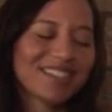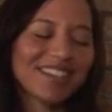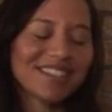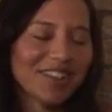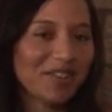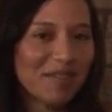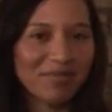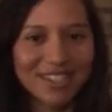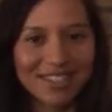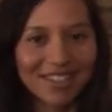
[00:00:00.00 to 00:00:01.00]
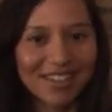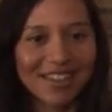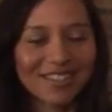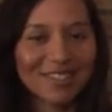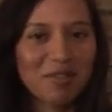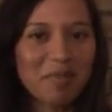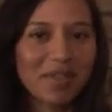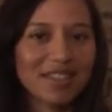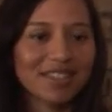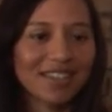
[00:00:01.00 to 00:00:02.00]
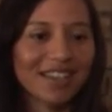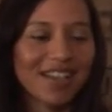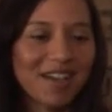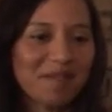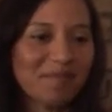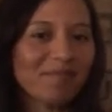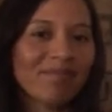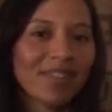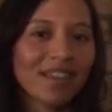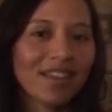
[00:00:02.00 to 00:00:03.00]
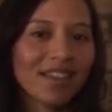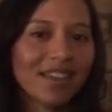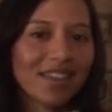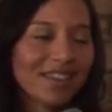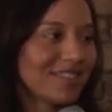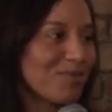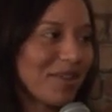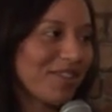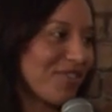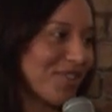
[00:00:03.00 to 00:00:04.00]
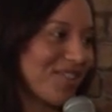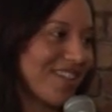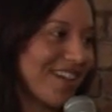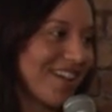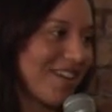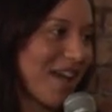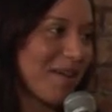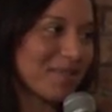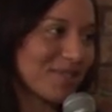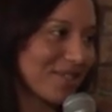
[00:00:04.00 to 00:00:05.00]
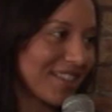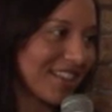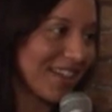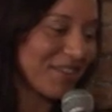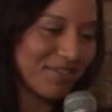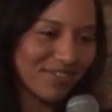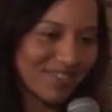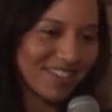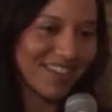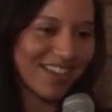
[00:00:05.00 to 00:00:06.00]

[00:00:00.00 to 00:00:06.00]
such a great blessing. So amazing. Um, He's wonderful. Uh, absolutely love.